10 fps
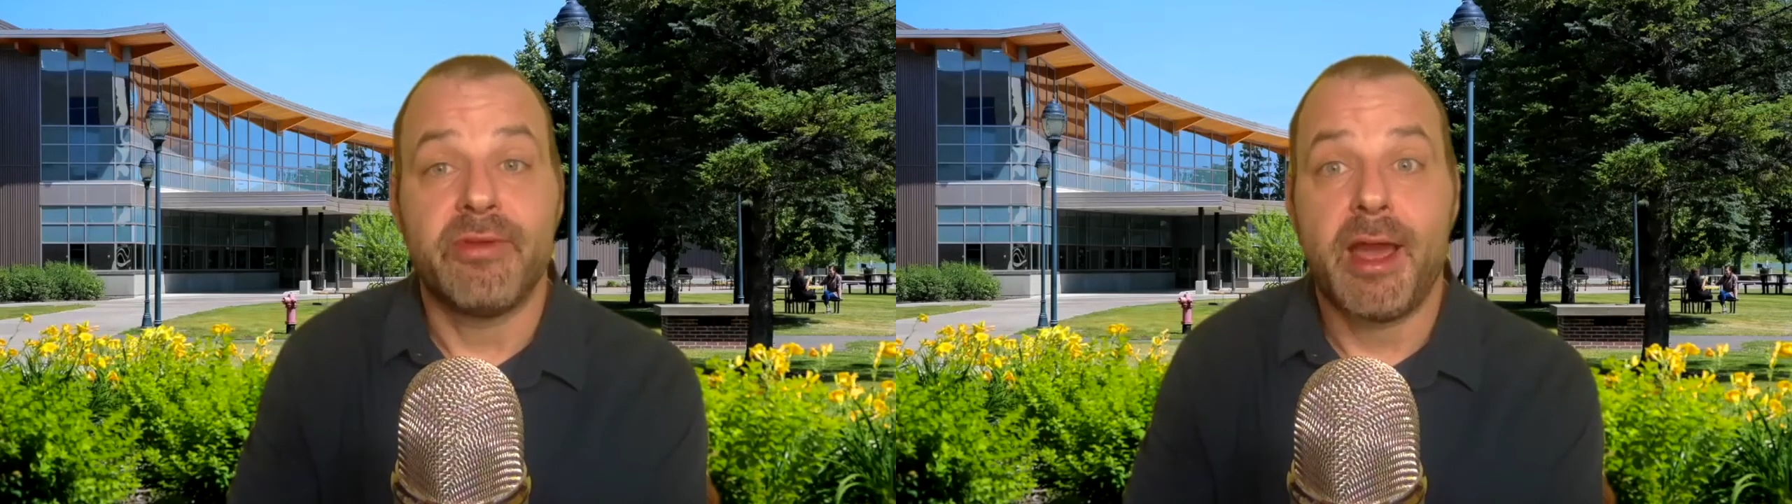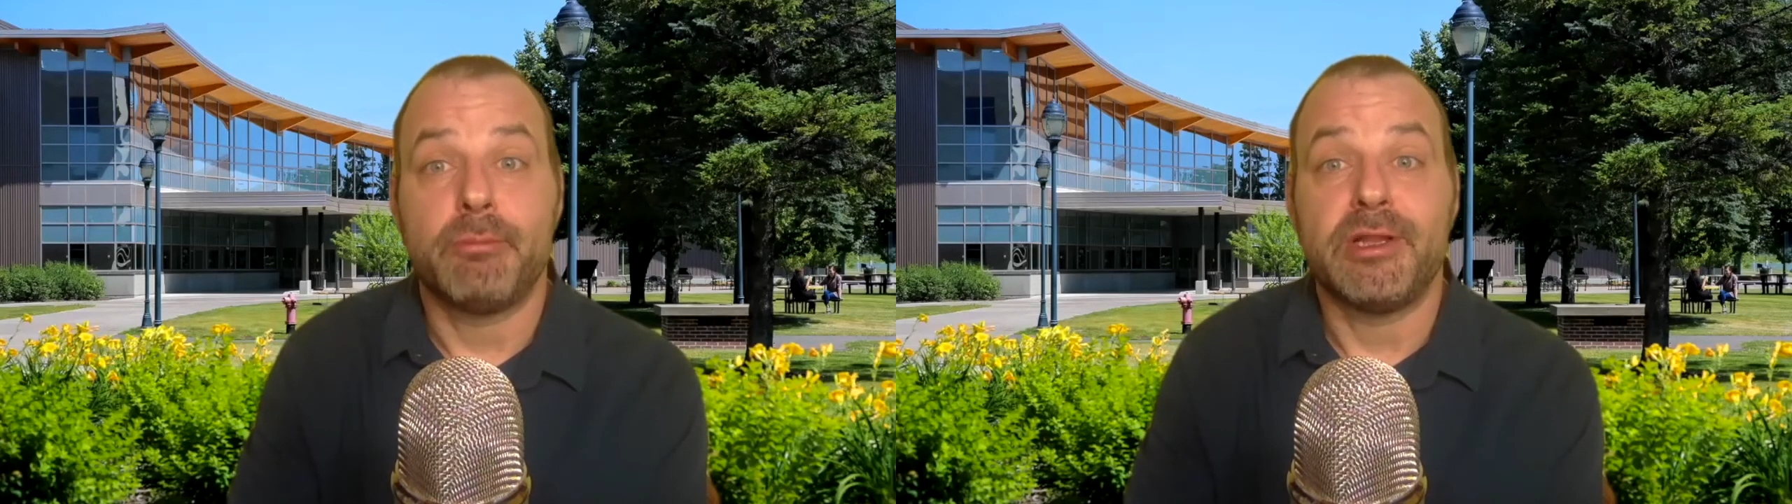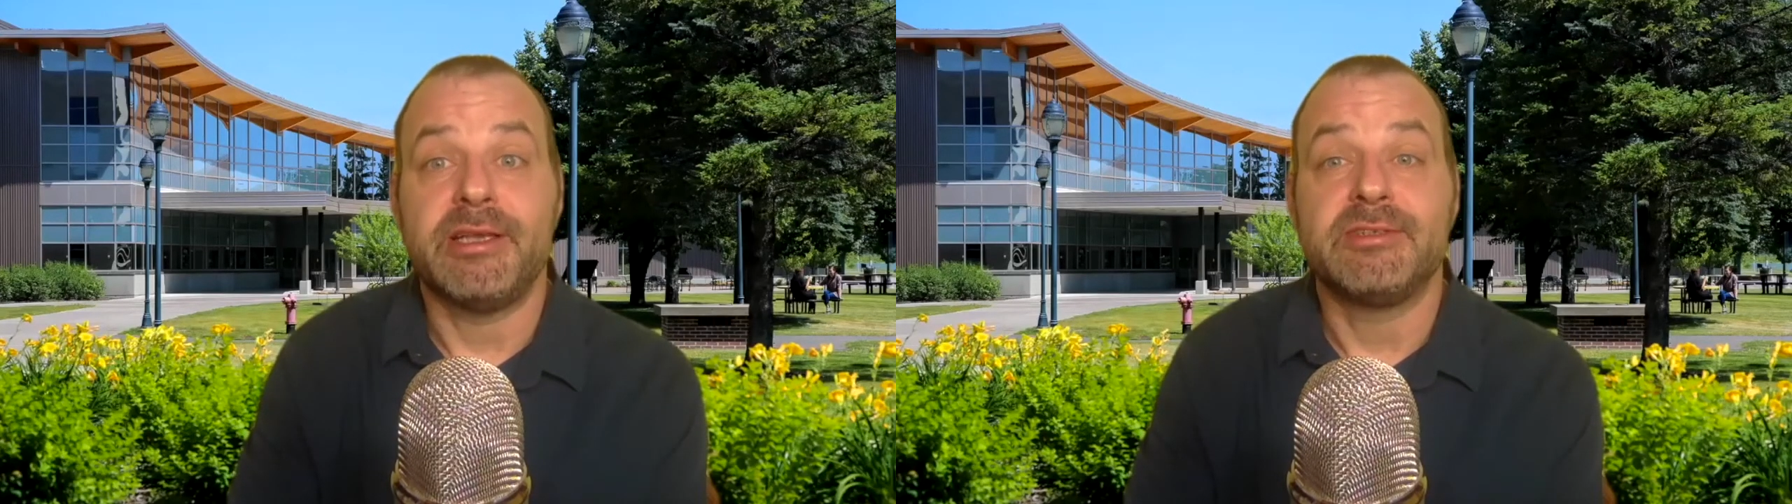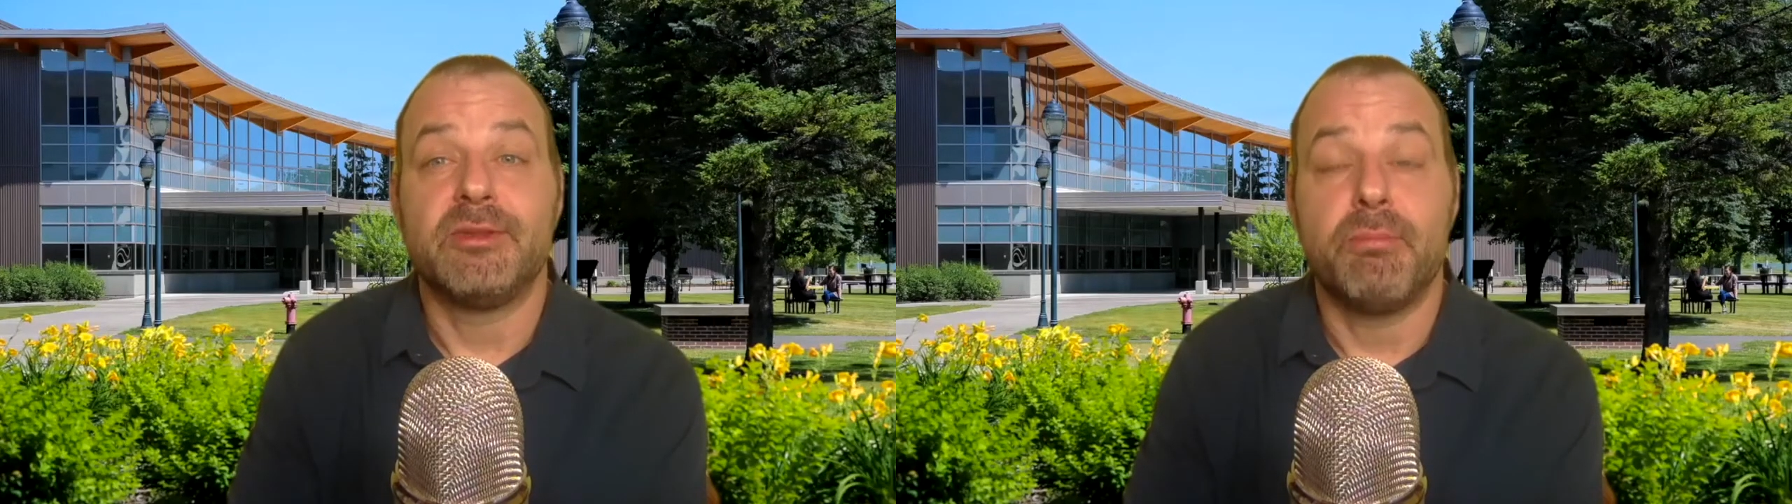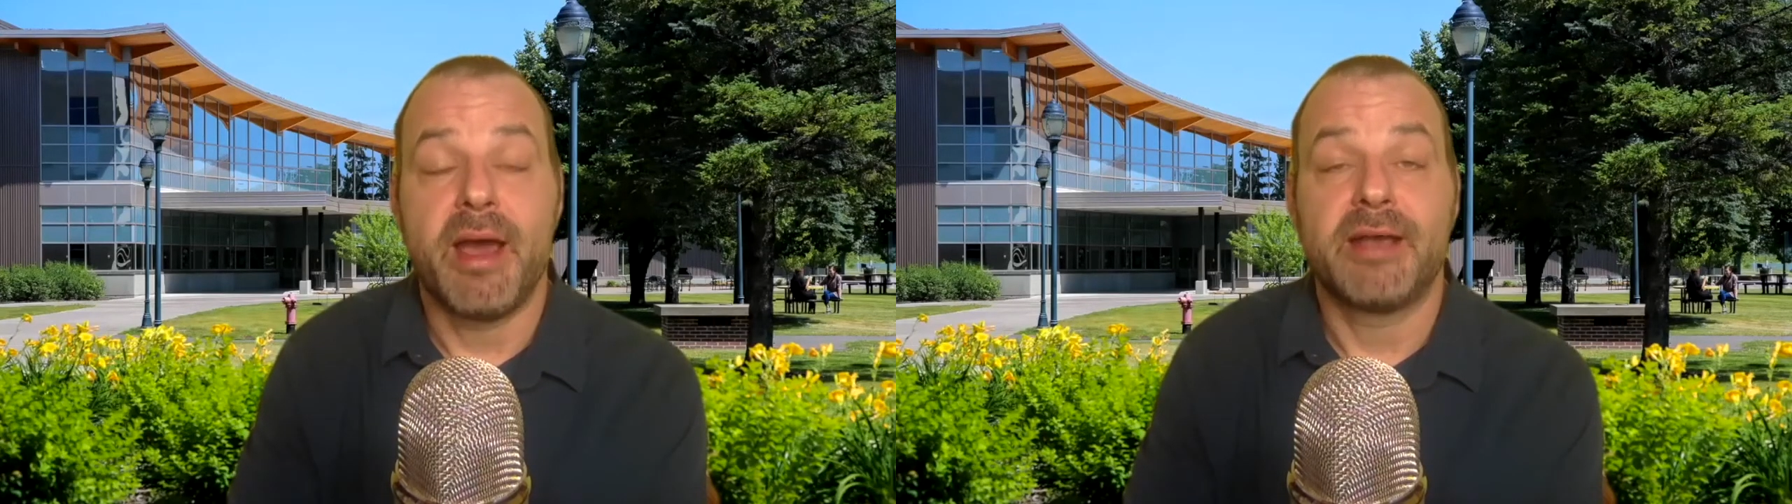
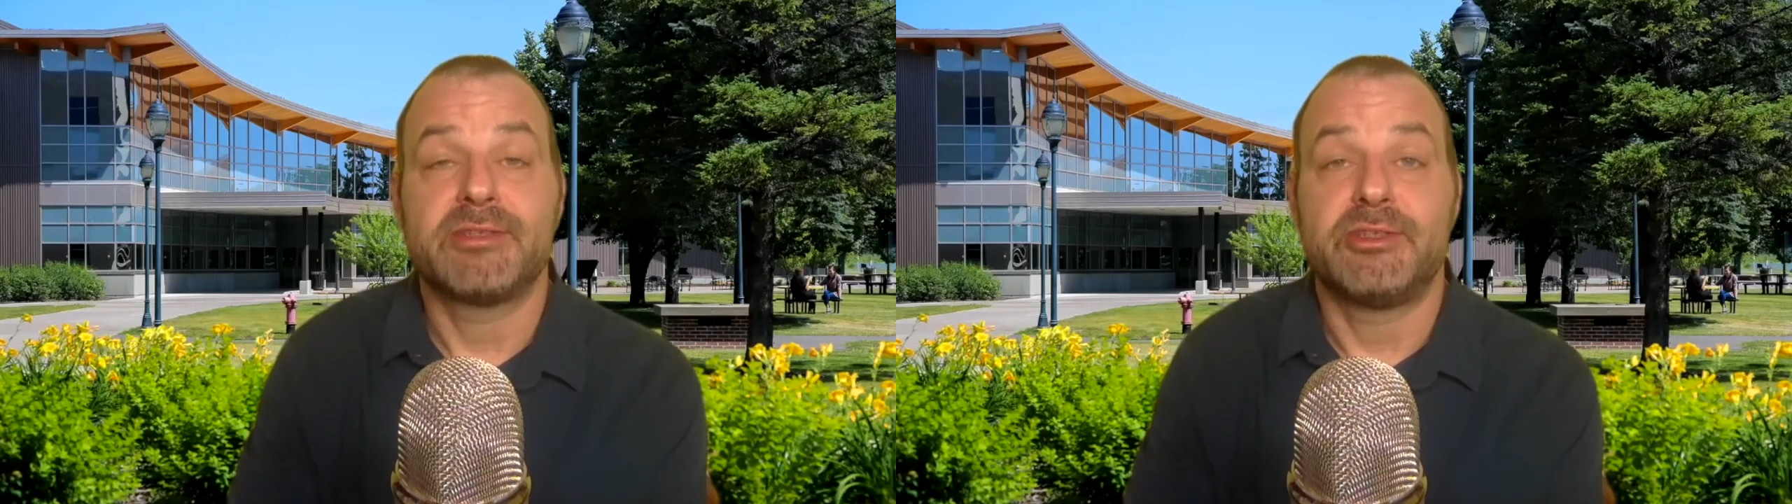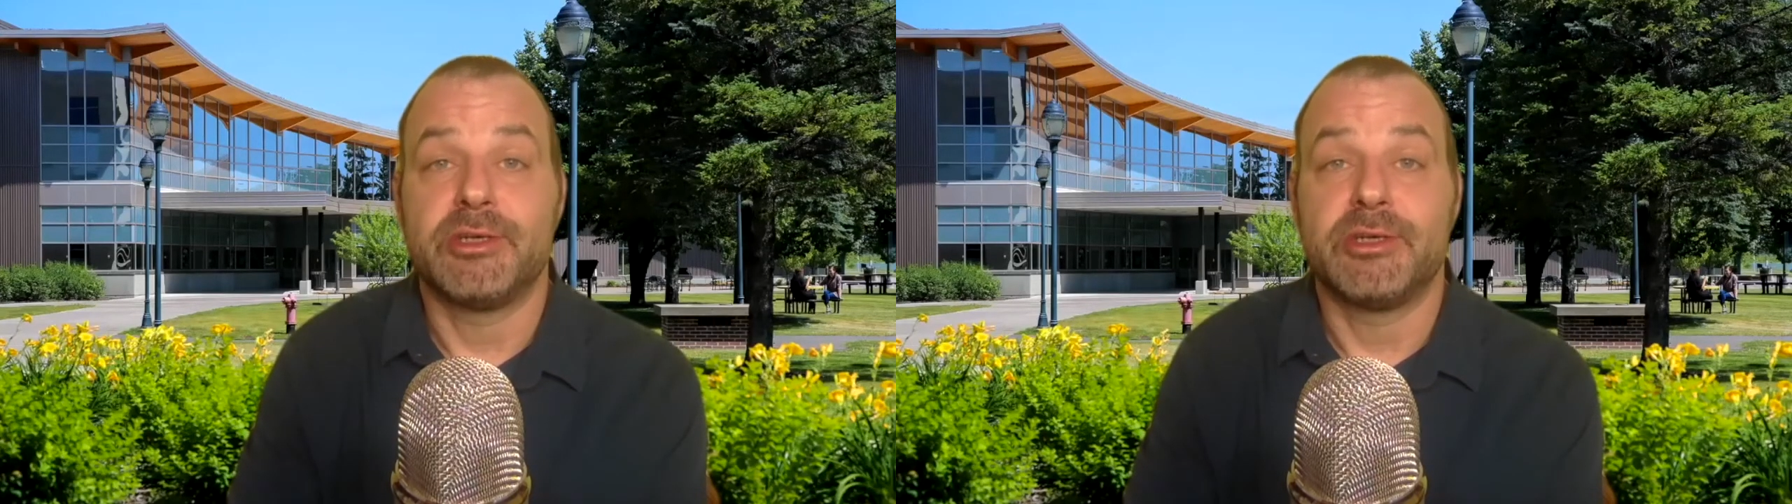families the best